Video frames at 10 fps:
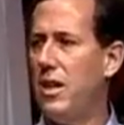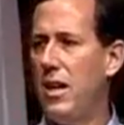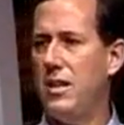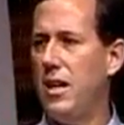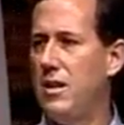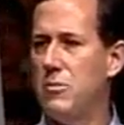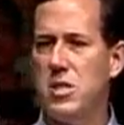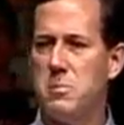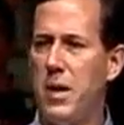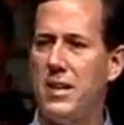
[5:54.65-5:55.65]
and
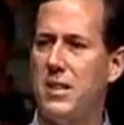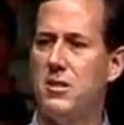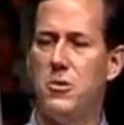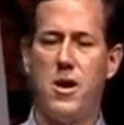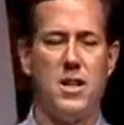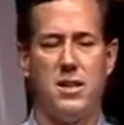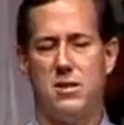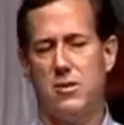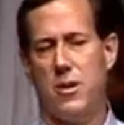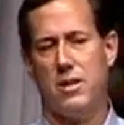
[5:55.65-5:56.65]
respect and
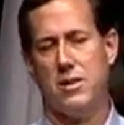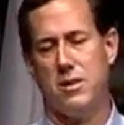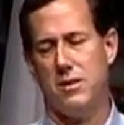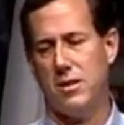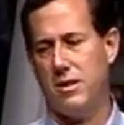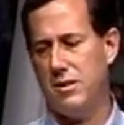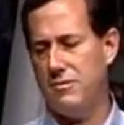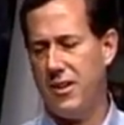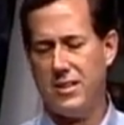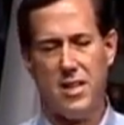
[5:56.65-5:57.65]
in
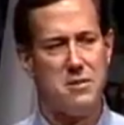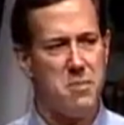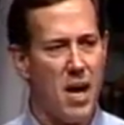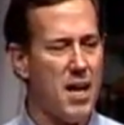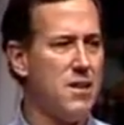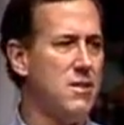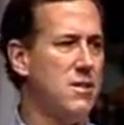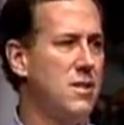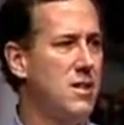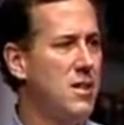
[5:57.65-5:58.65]
fact admire
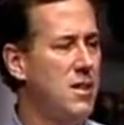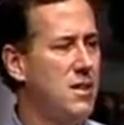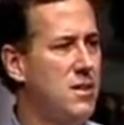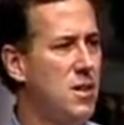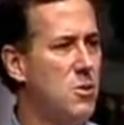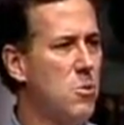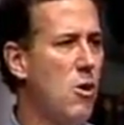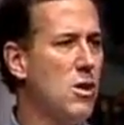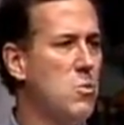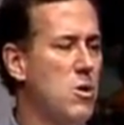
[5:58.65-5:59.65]
the
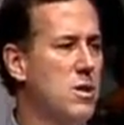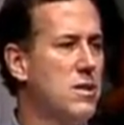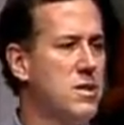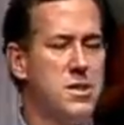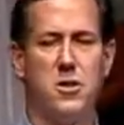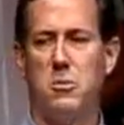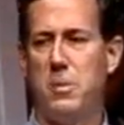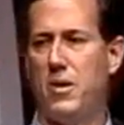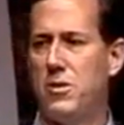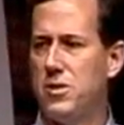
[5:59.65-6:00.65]
heroic work that single
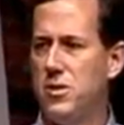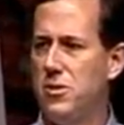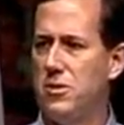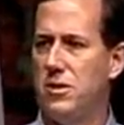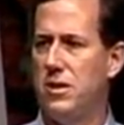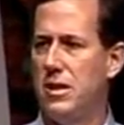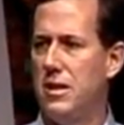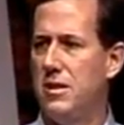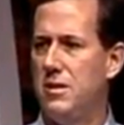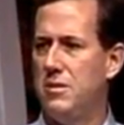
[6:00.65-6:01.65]
parents do.
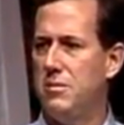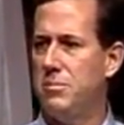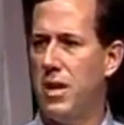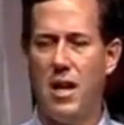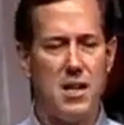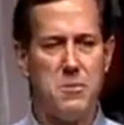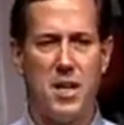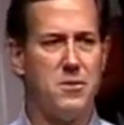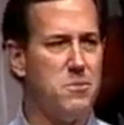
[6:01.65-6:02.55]
But a lot of my